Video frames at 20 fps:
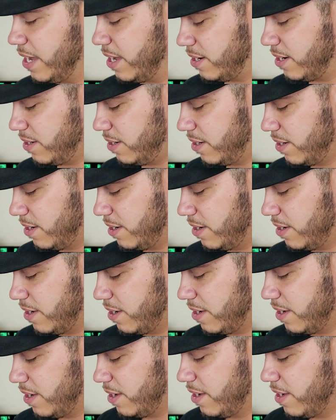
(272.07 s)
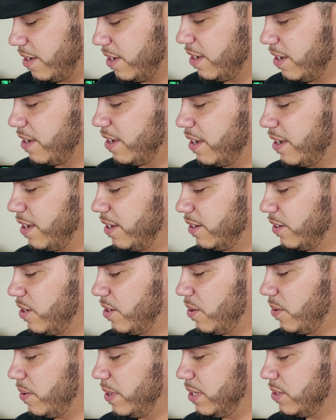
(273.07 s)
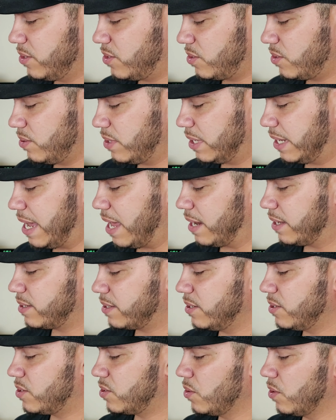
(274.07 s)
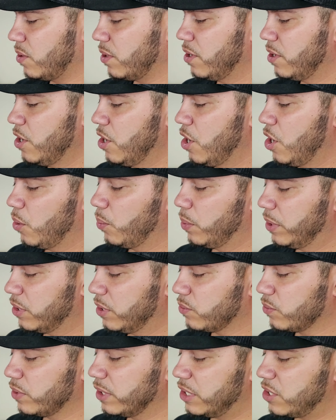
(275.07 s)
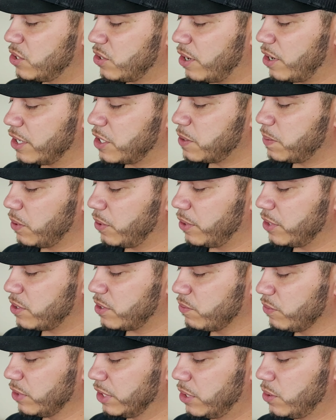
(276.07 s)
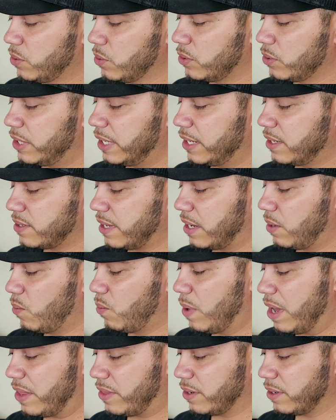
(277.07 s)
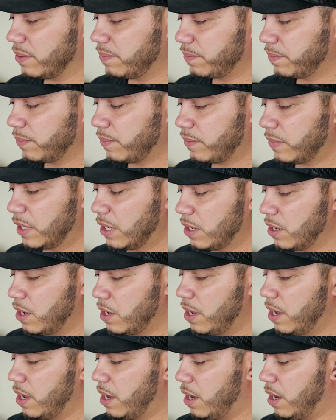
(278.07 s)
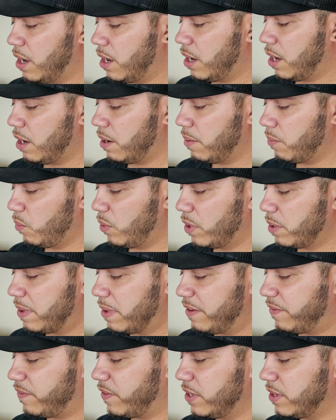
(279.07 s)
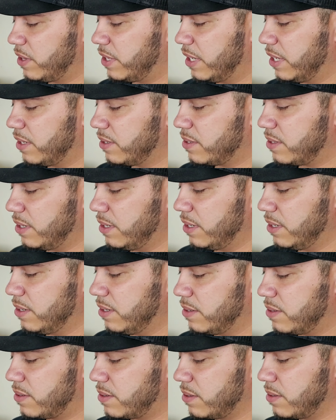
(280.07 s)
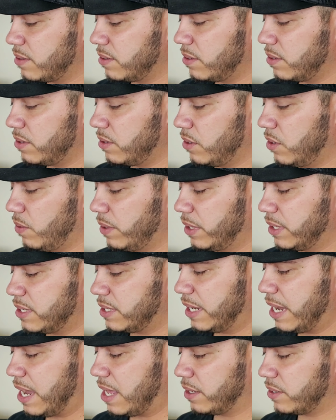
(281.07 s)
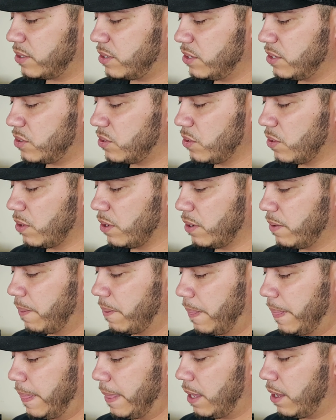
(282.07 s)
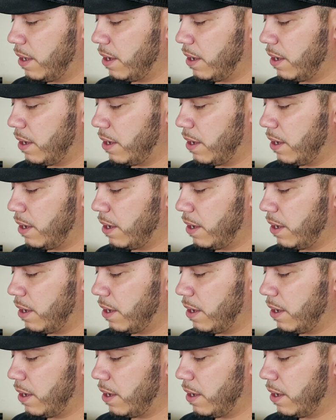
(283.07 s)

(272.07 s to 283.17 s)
again and go into the Galaxy Store, we can really start exploring some really cool things like weather. One of my fun things is going into Galaxy Store,